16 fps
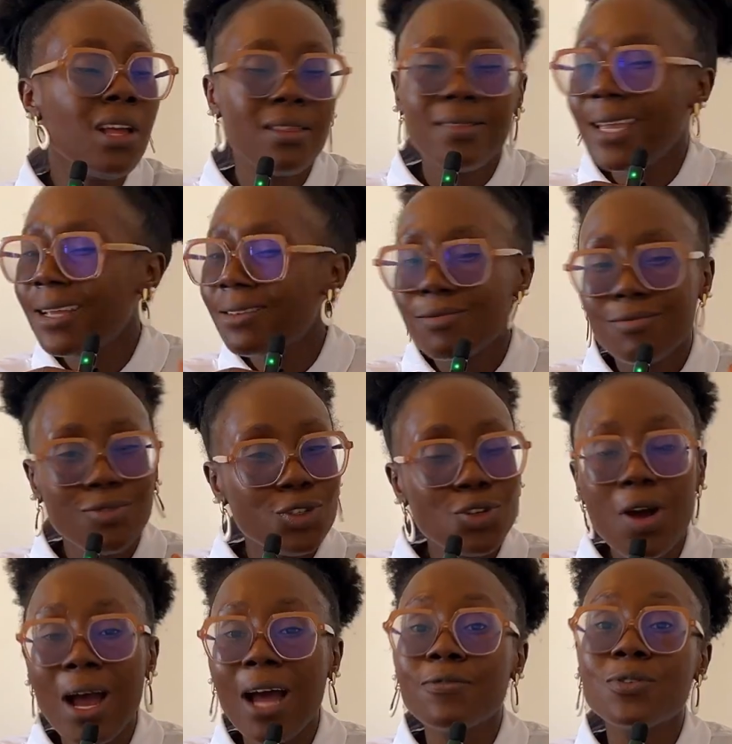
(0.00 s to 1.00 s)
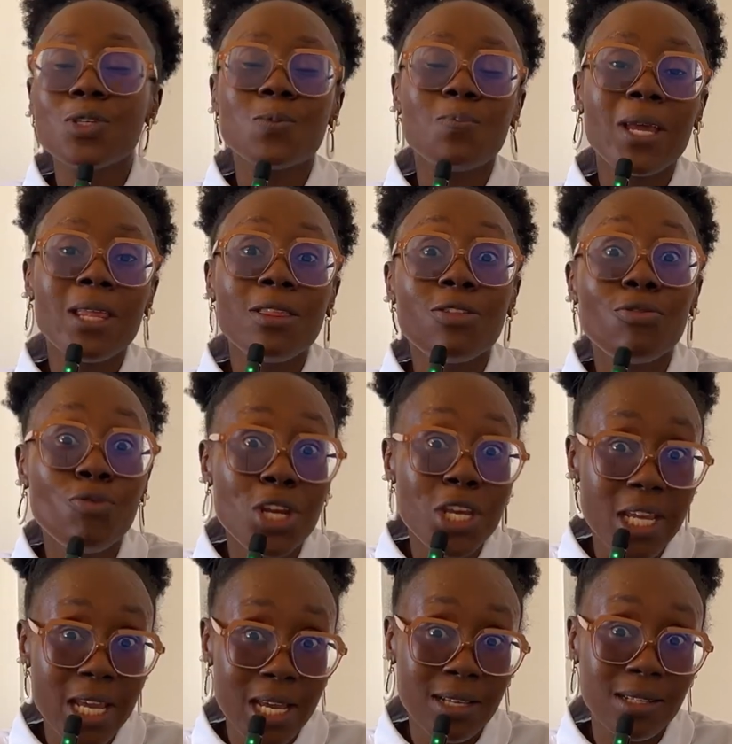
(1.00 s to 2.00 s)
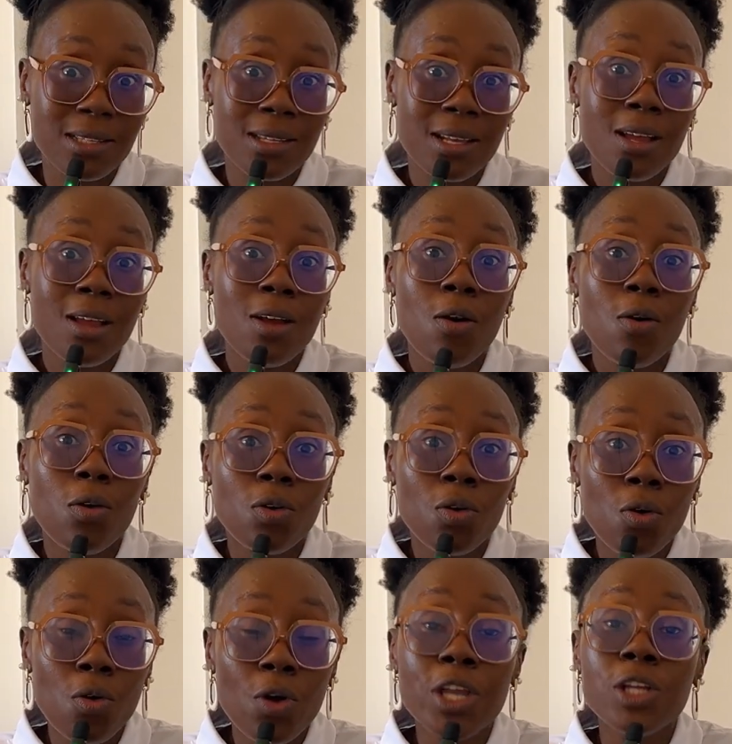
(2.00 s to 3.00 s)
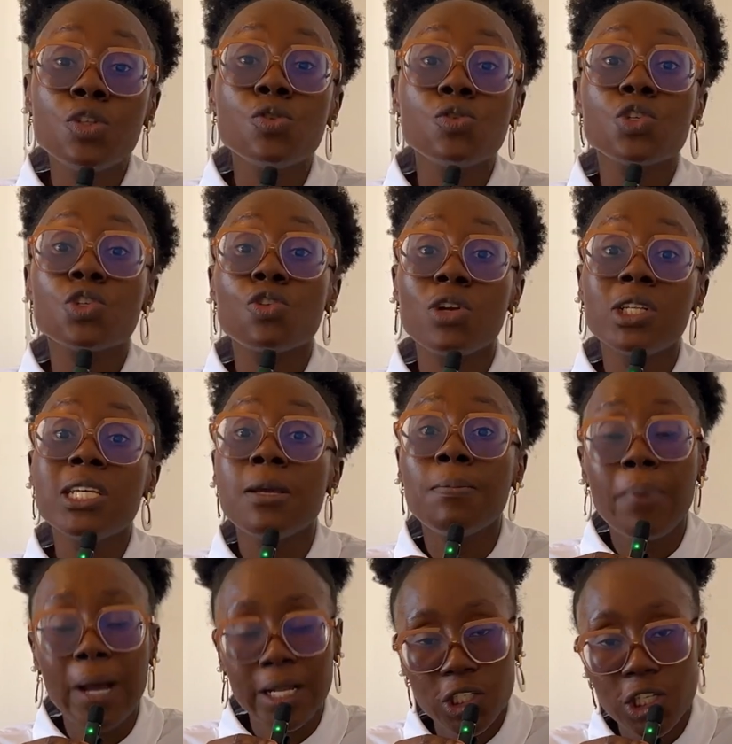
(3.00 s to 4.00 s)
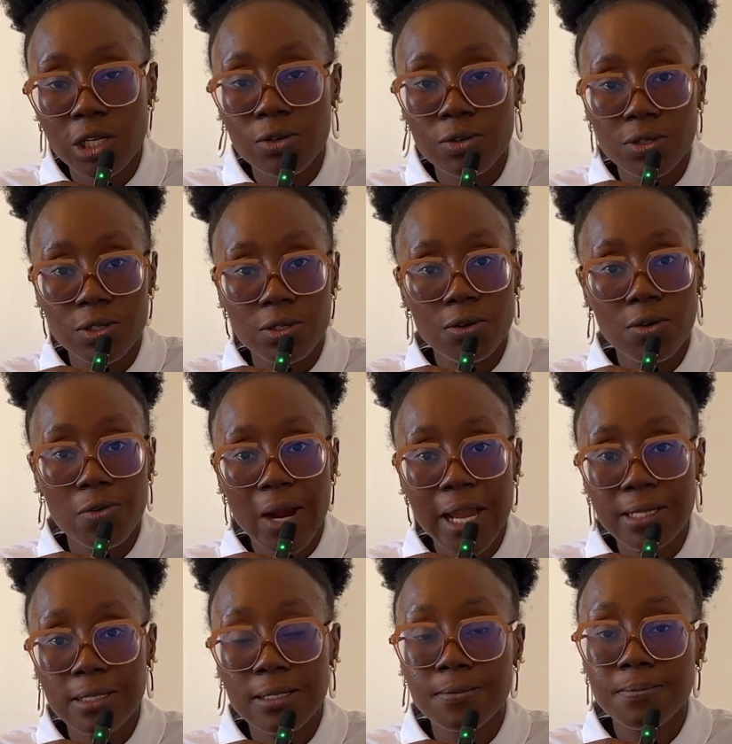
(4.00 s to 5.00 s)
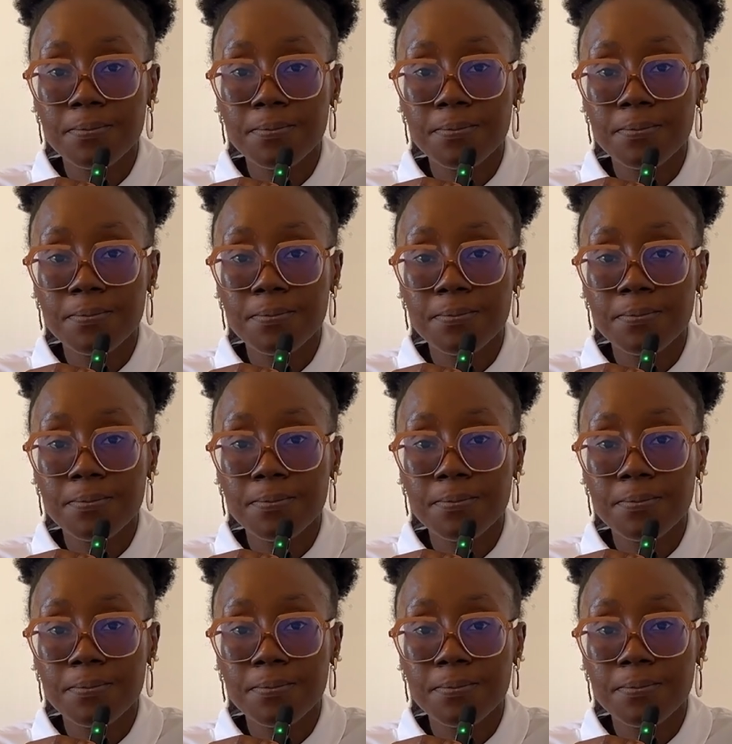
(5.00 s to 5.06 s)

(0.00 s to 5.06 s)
Then you don't have to spend 3 years going to study a bachelor's. All right.